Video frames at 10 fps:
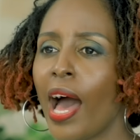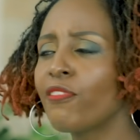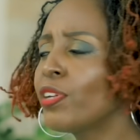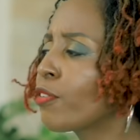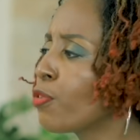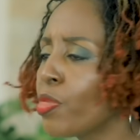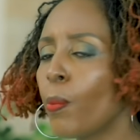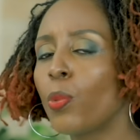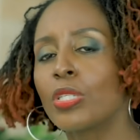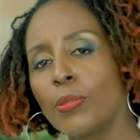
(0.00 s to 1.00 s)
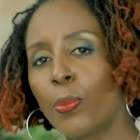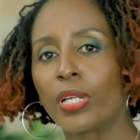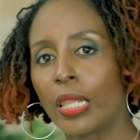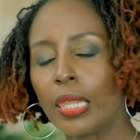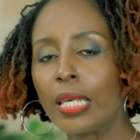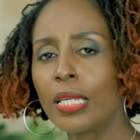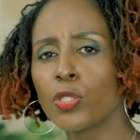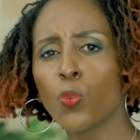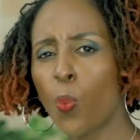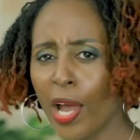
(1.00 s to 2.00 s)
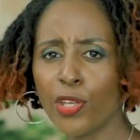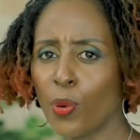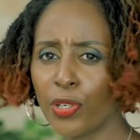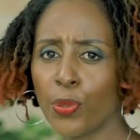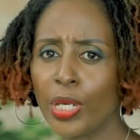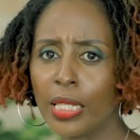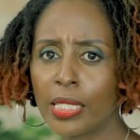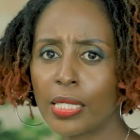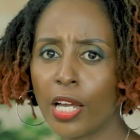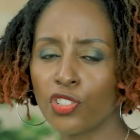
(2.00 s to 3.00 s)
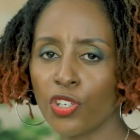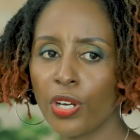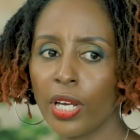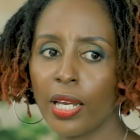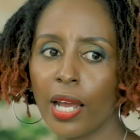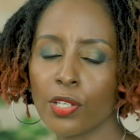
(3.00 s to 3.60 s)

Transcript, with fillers: I feel like for me the most important thing is why you are doing this surgery. Yeah. Yeah.